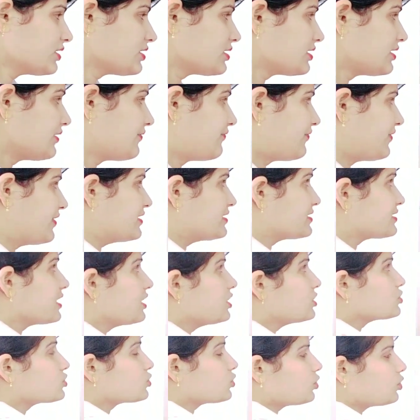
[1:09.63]
Difference.
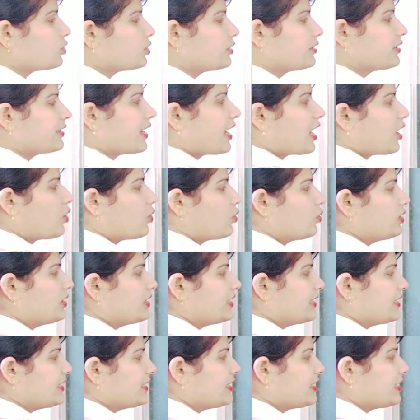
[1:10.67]
So now
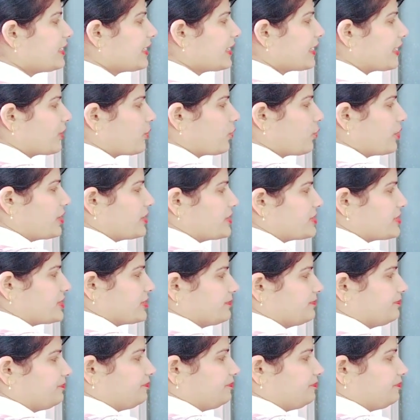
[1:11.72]
linear equation.